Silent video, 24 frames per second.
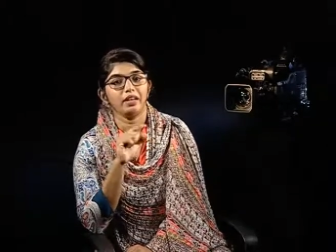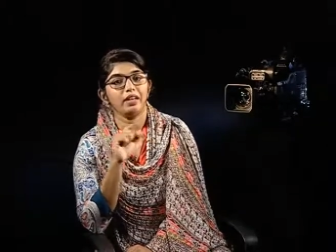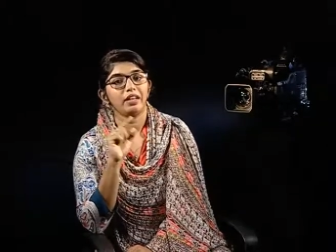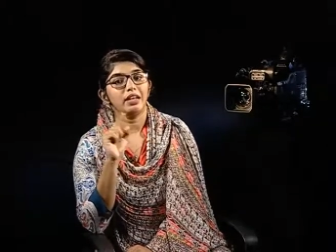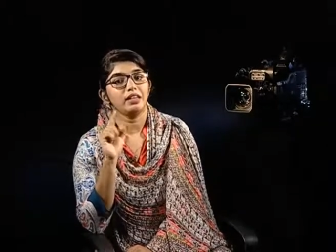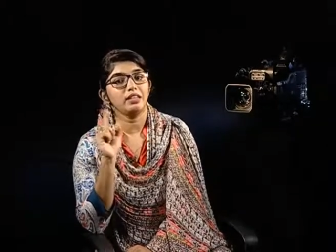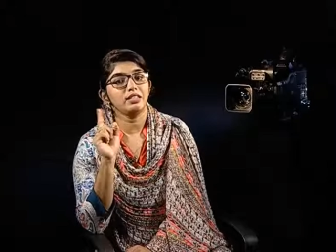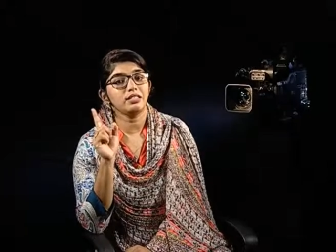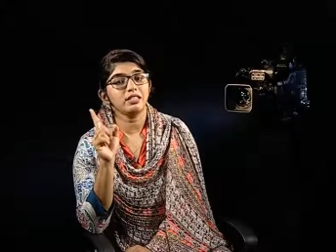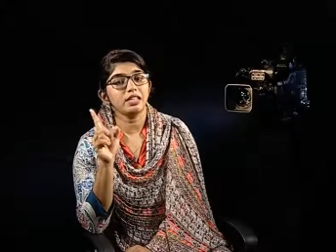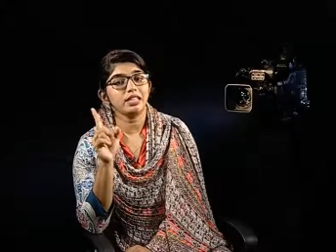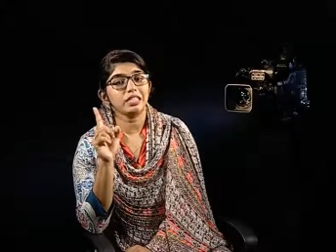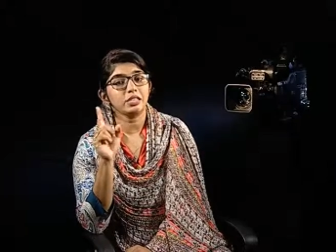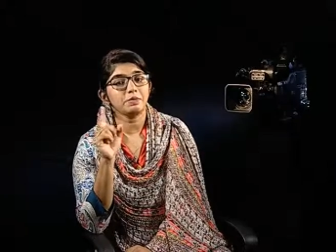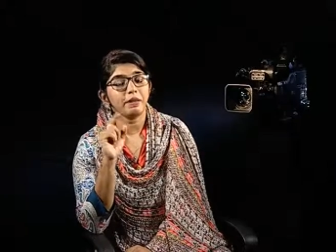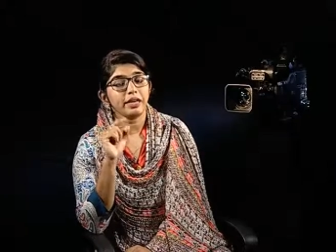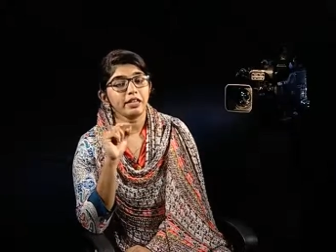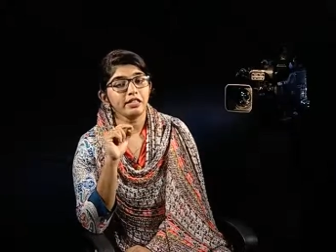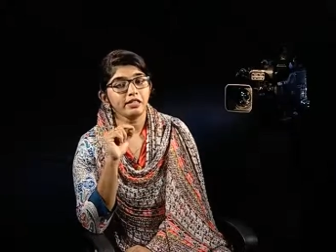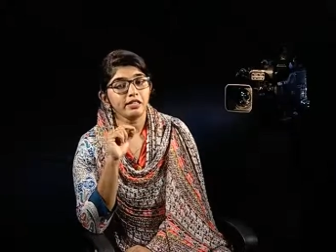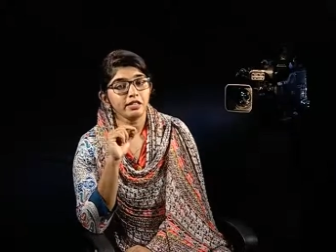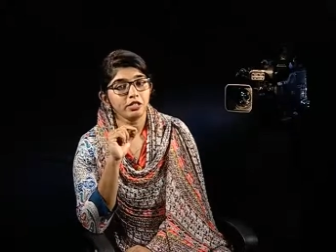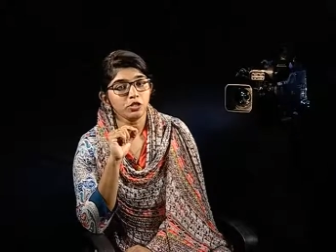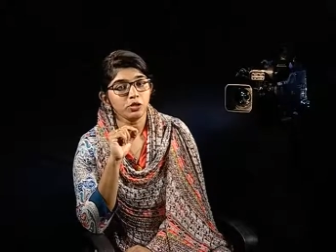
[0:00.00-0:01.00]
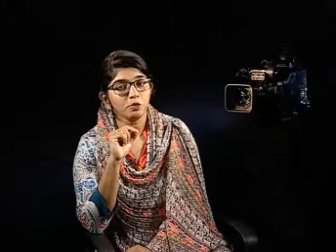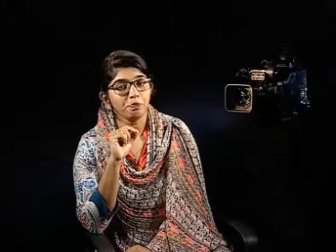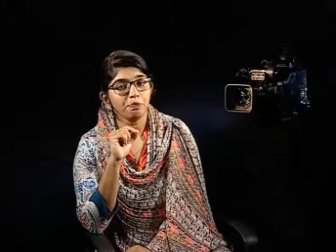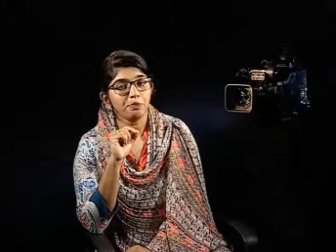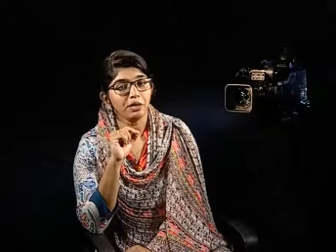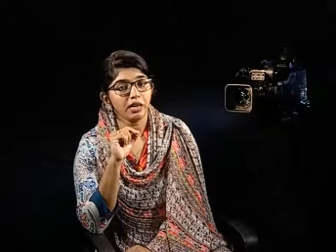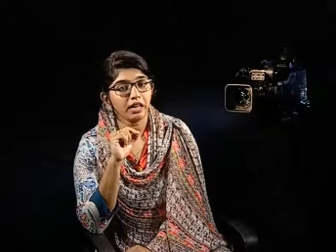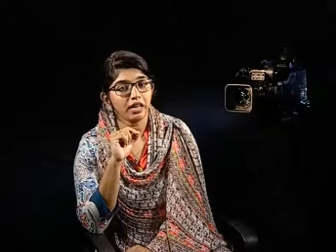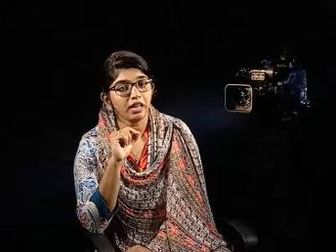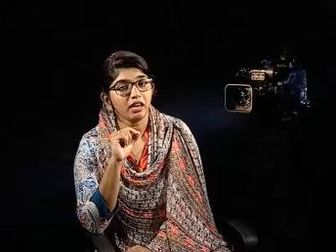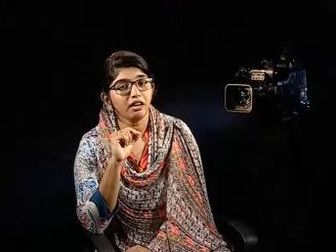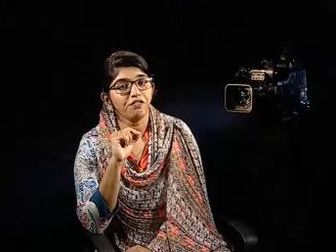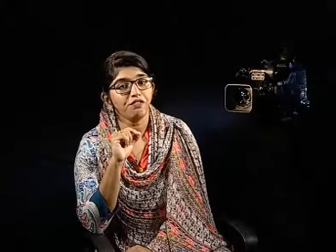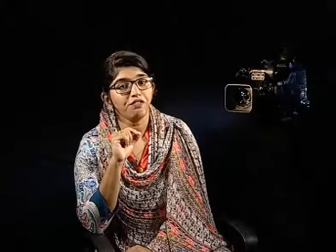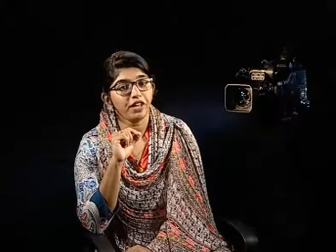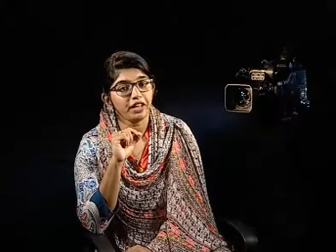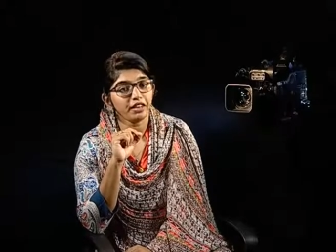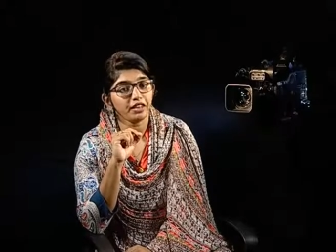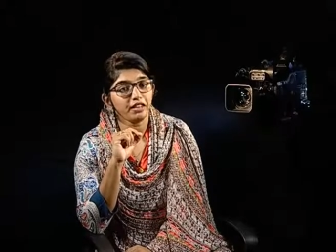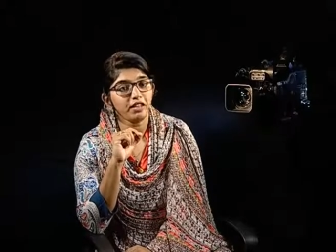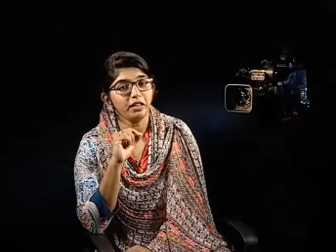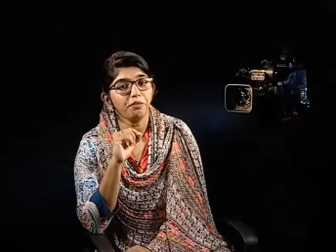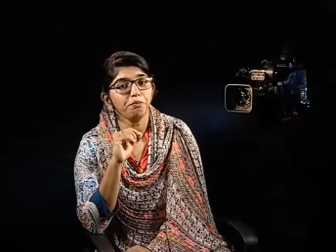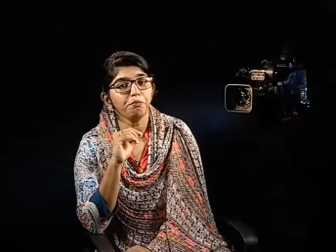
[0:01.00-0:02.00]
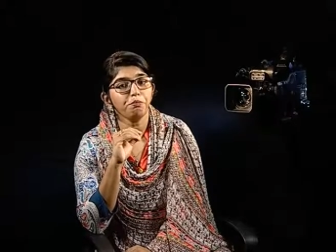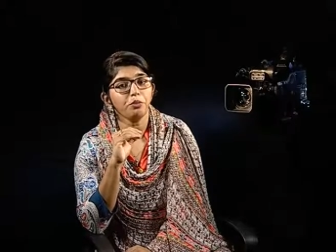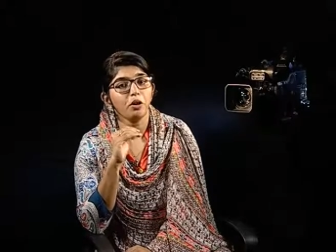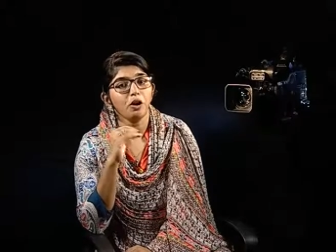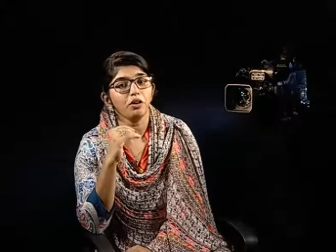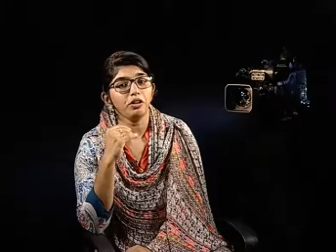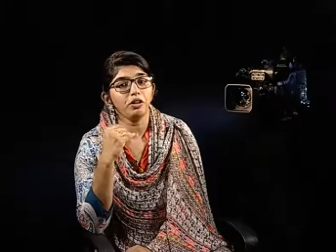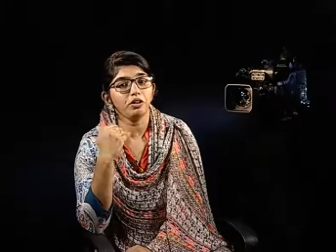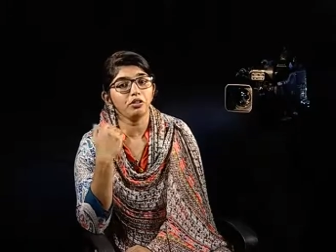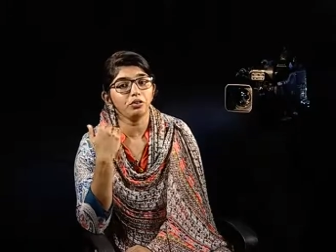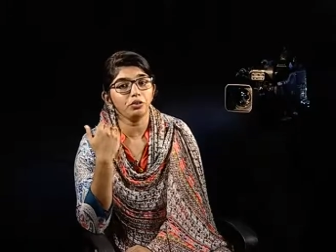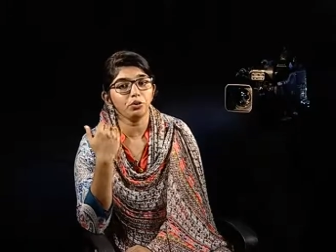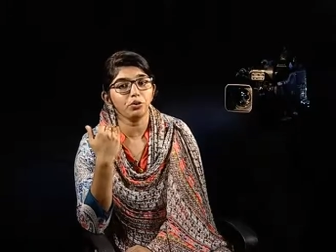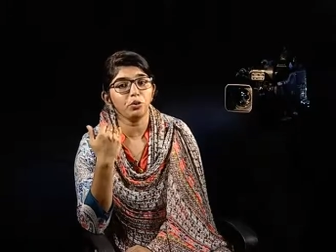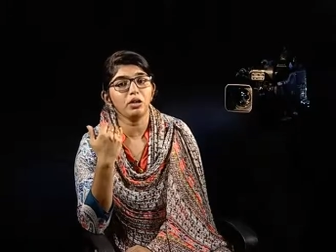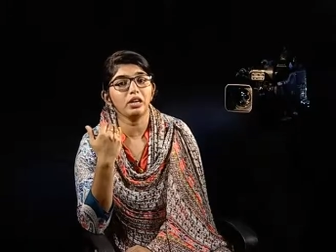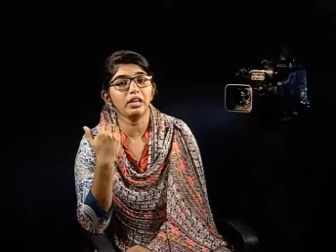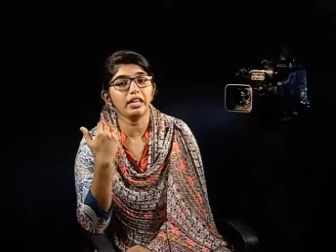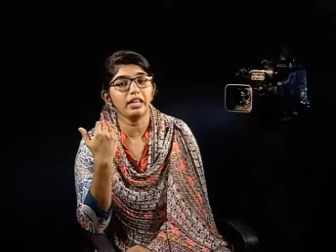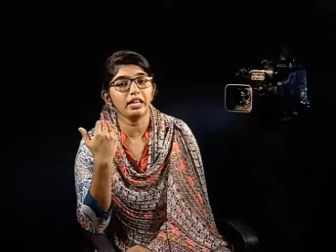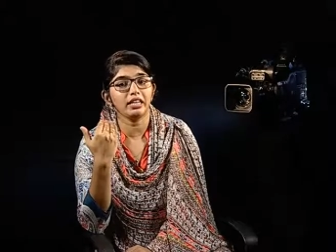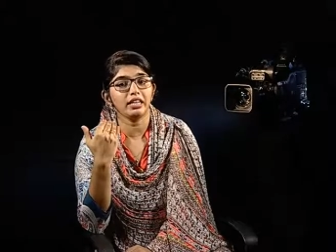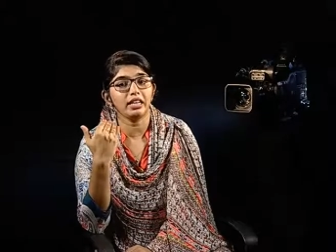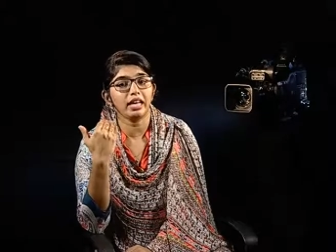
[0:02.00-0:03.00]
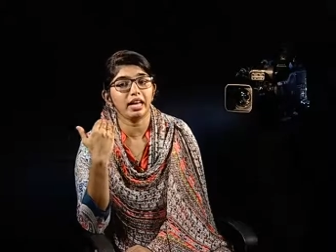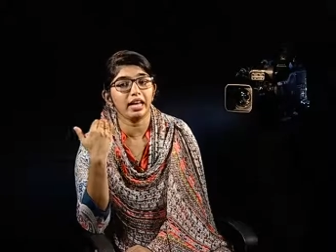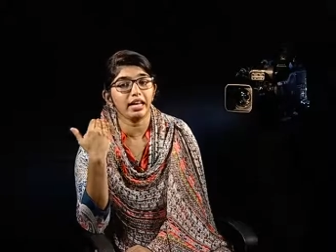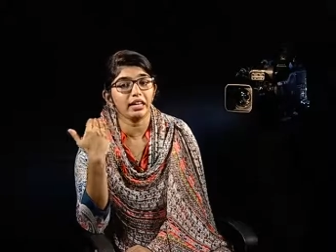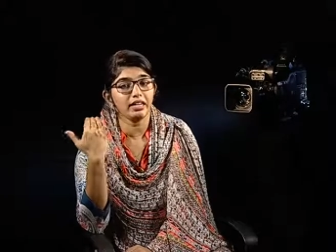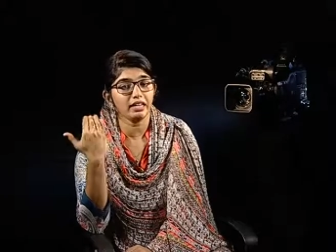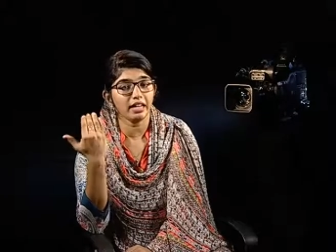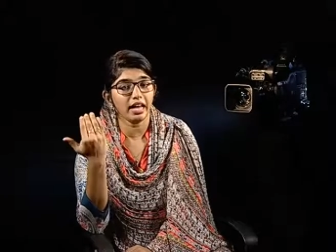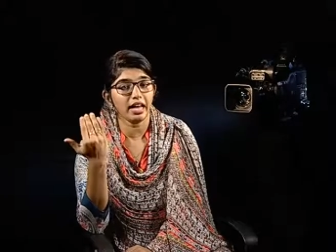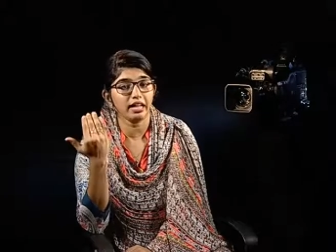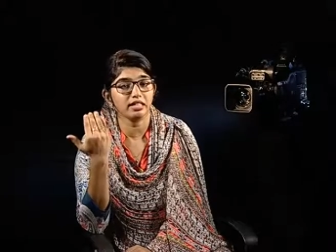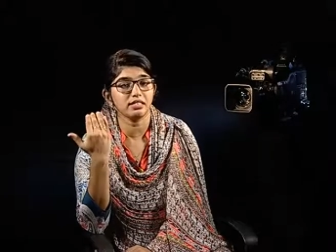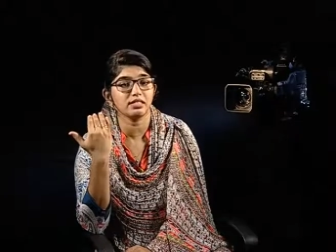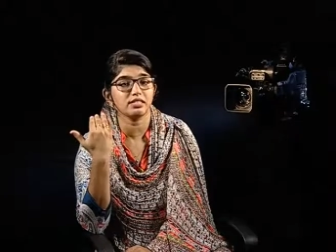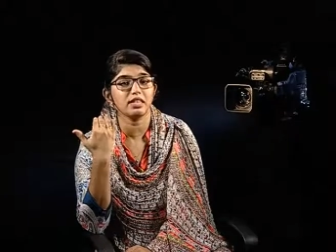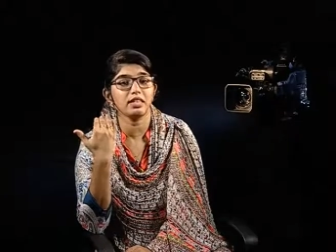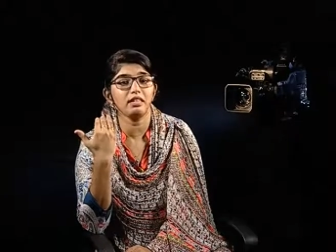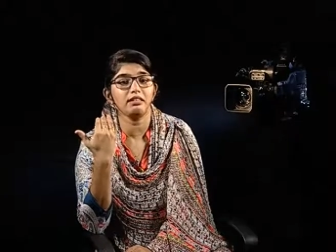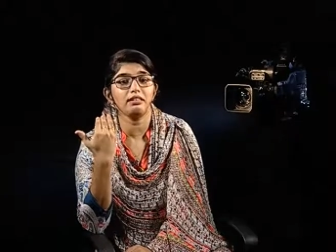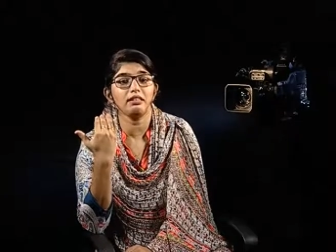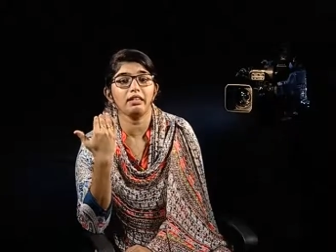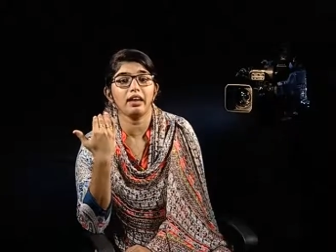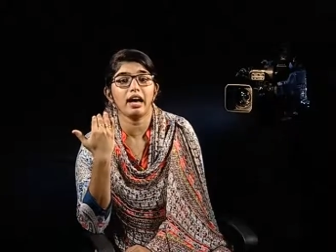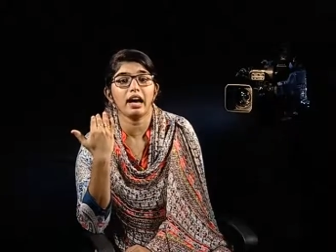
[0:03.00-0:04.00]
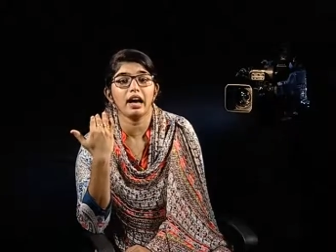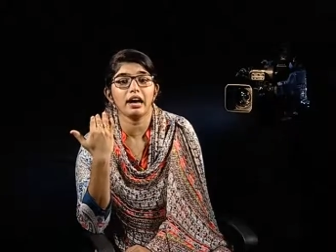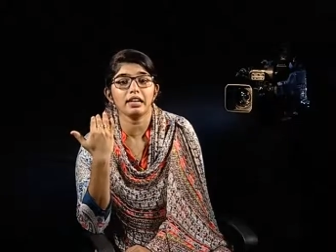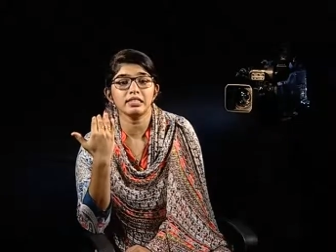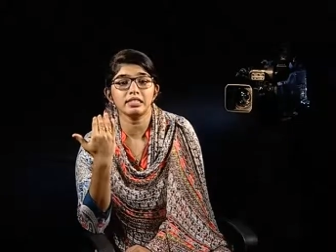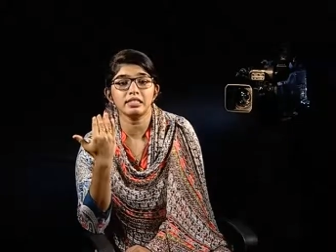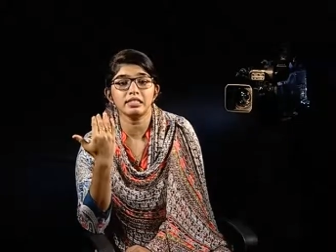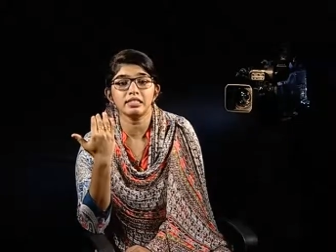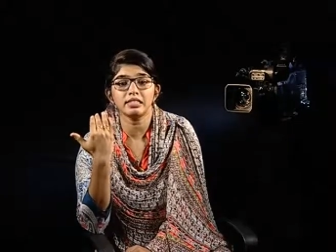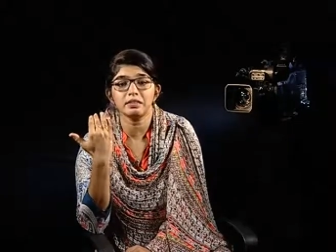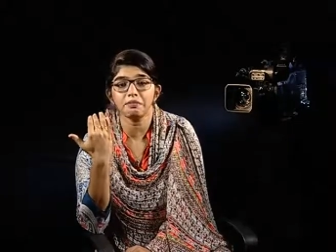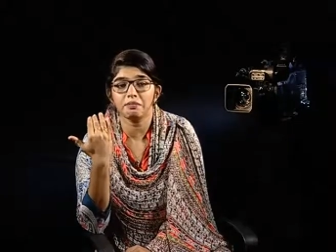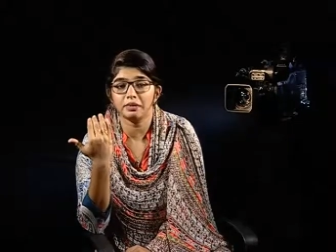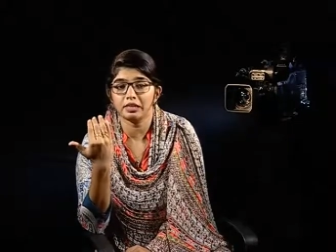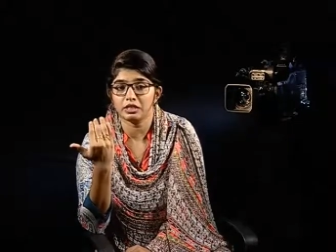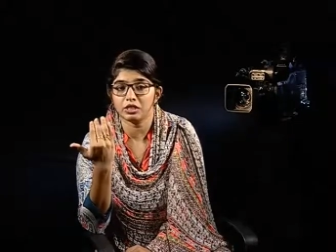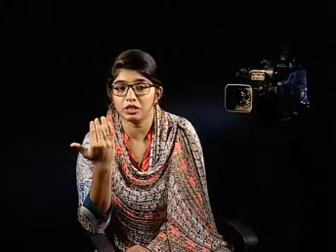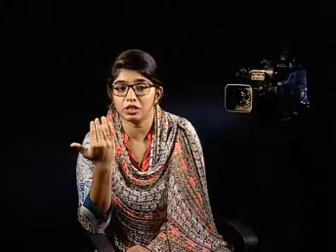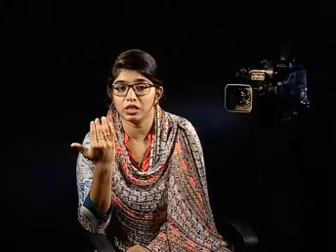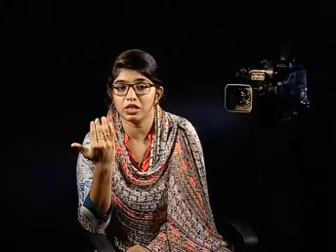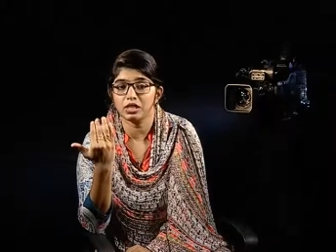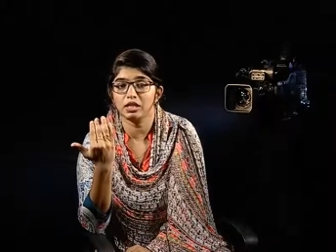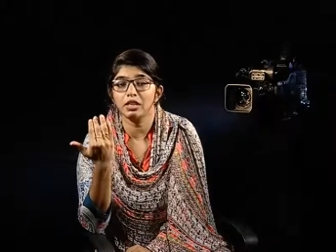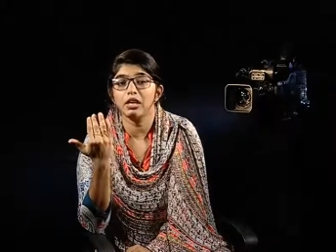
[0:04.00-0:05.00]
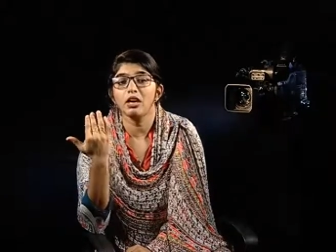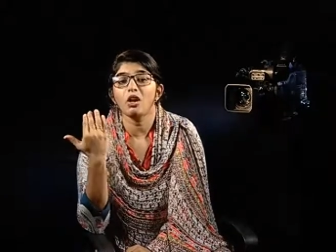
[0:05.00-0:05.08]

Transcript: It is expected to play a very important role in enhancing the accessibility